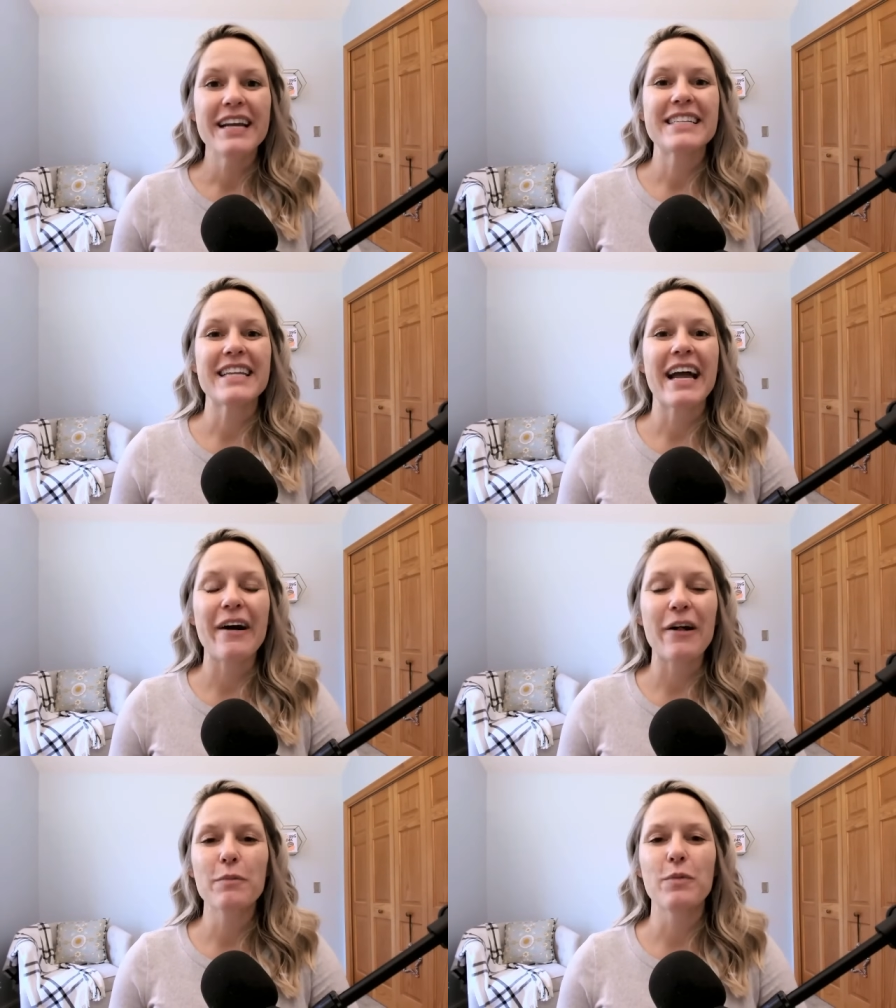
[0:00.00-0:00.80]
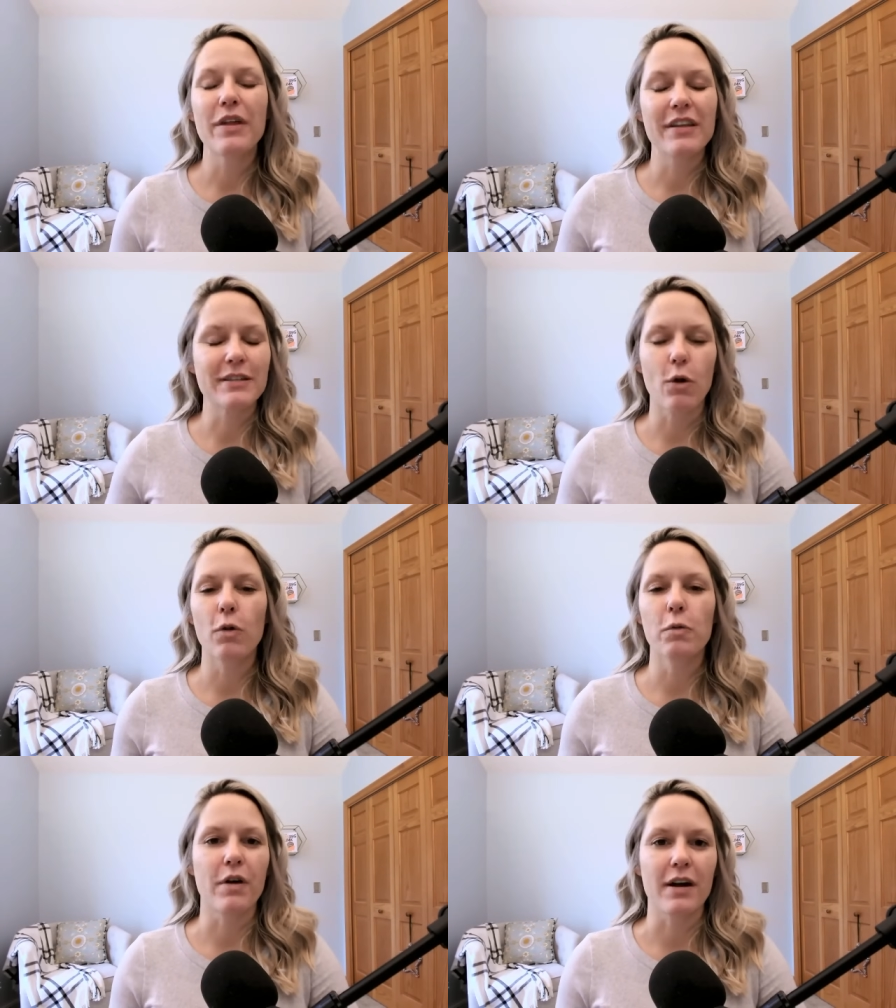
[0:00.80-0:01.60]
to help with this
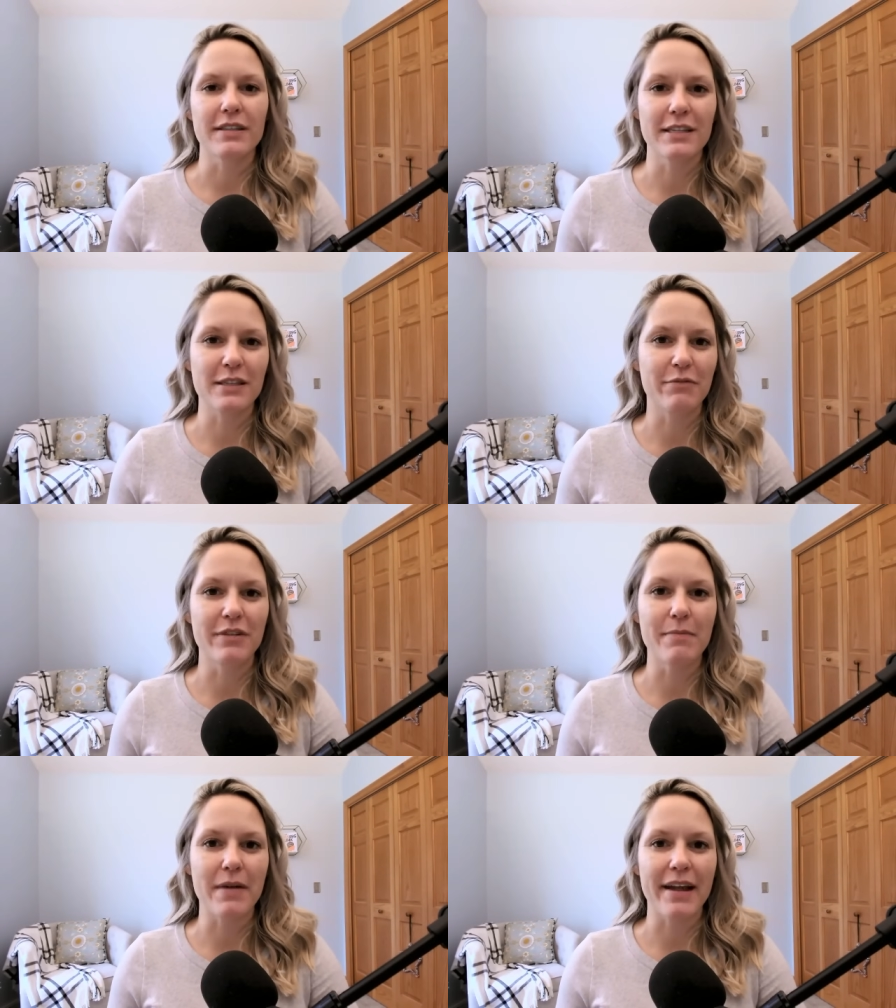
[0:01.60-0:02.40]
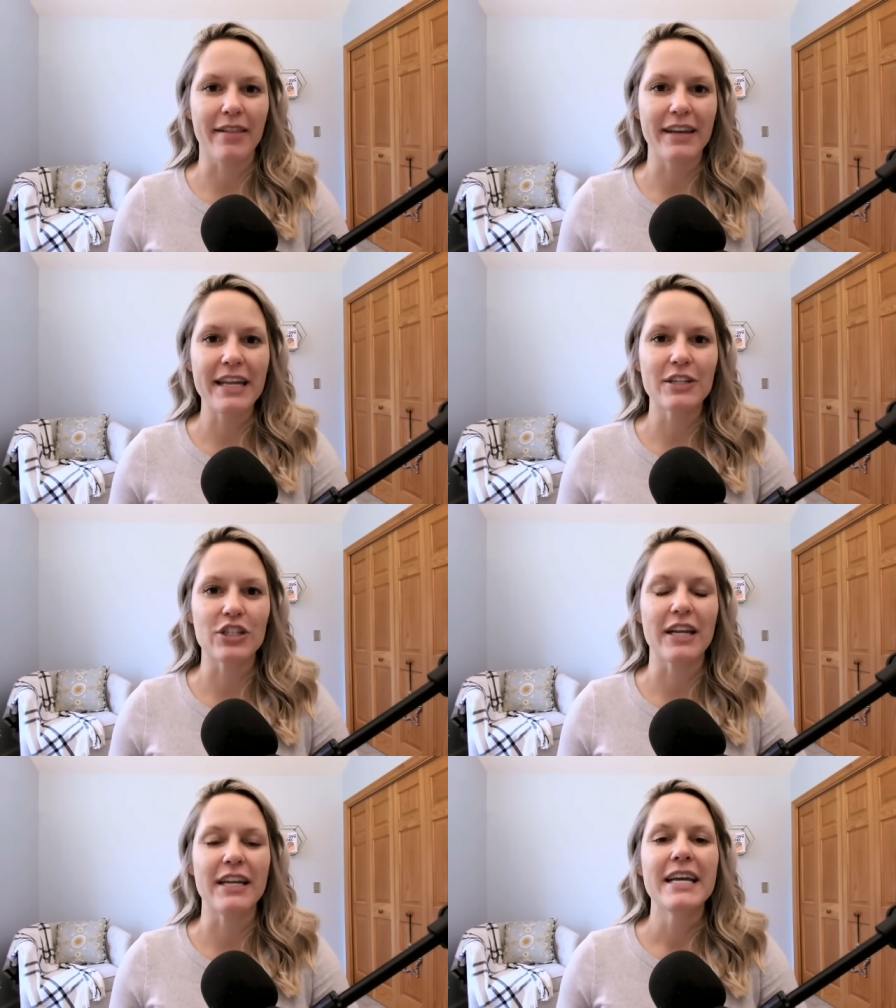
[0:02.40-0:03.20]
whole process of
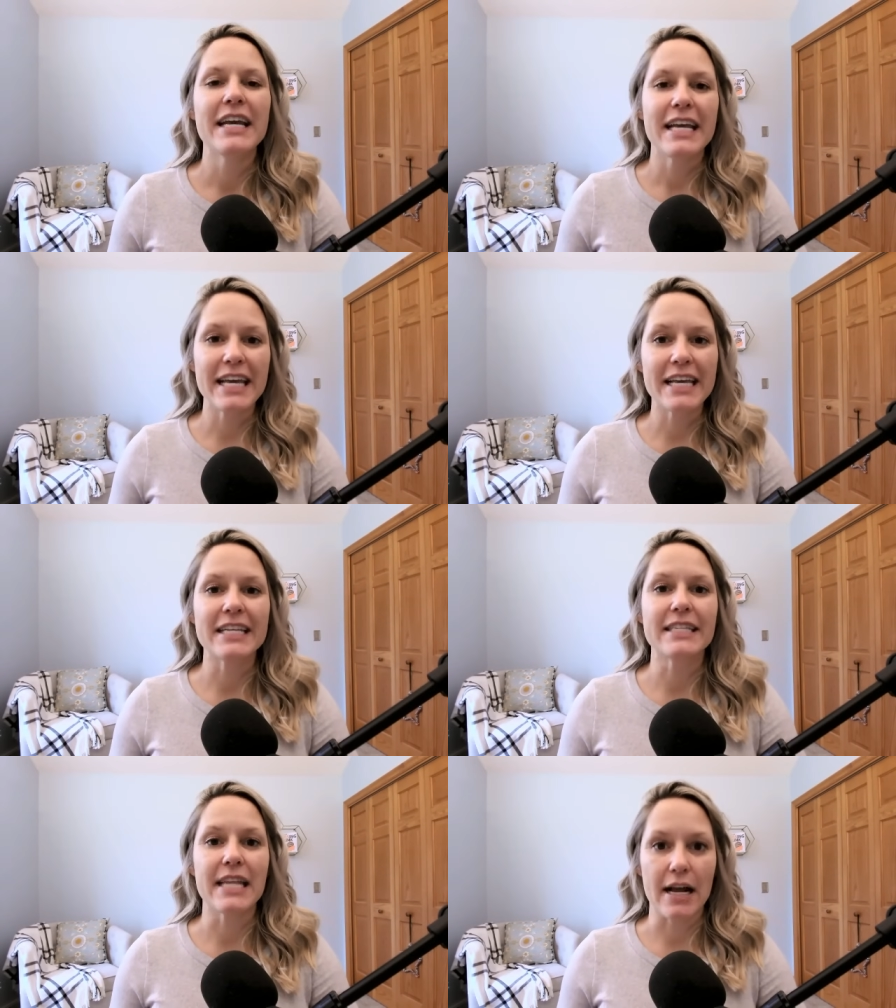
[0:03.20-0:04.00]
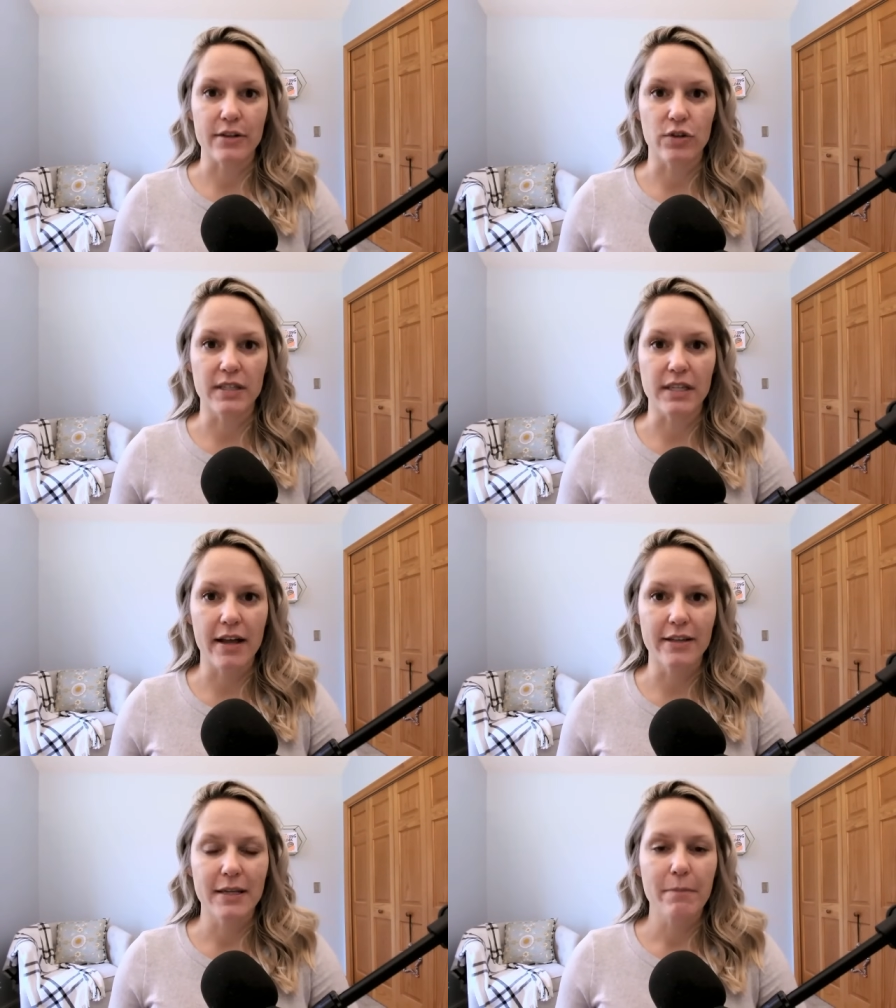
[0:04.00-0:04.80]
remyelination is
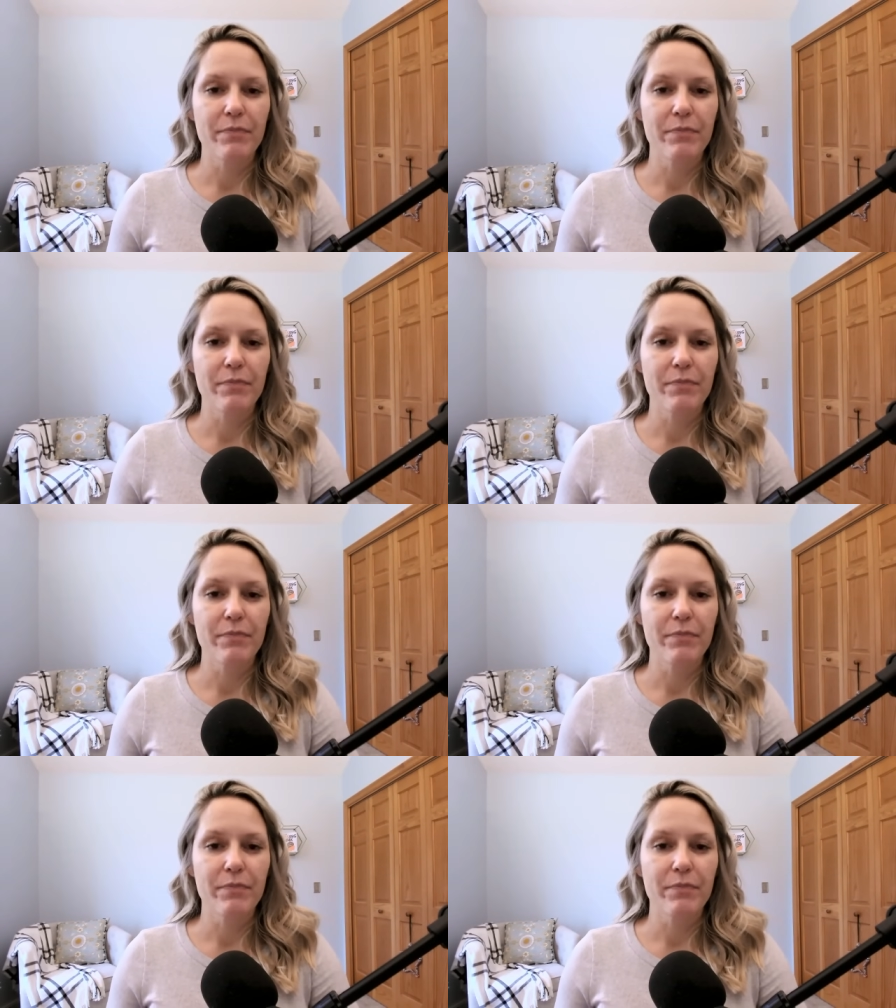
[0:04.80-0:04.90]
exercise.